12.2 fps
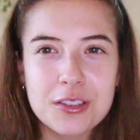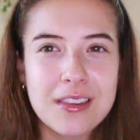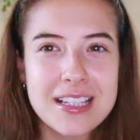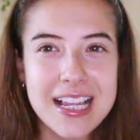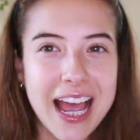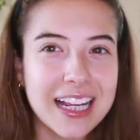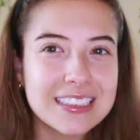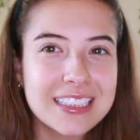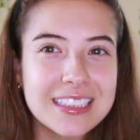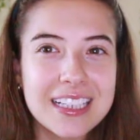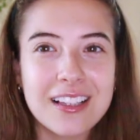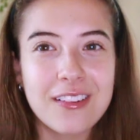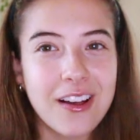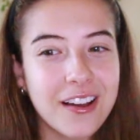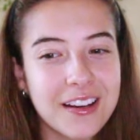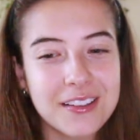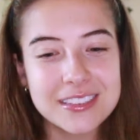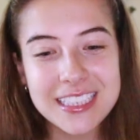this acting thing a
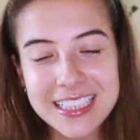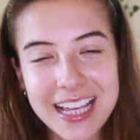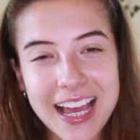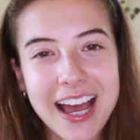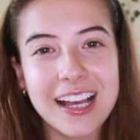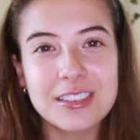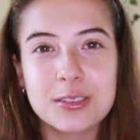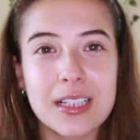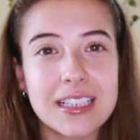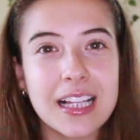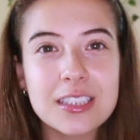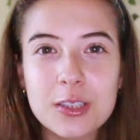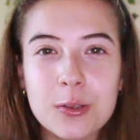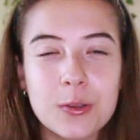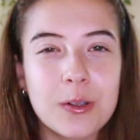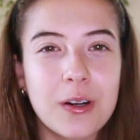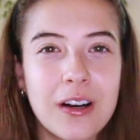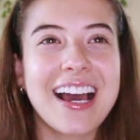lot? And I was like, yeah. She was like, that's
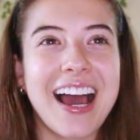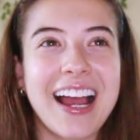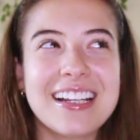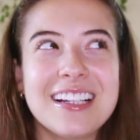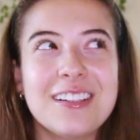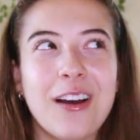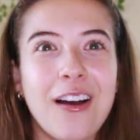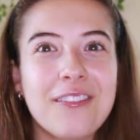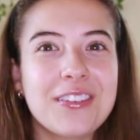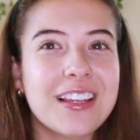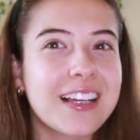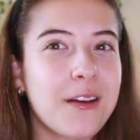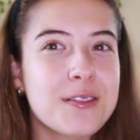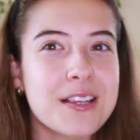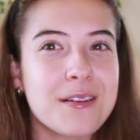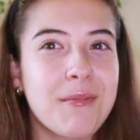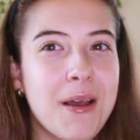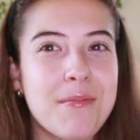cool. I did not feel like I was
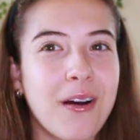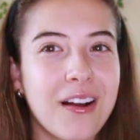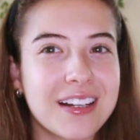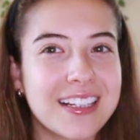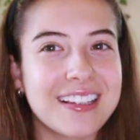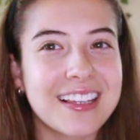in my body.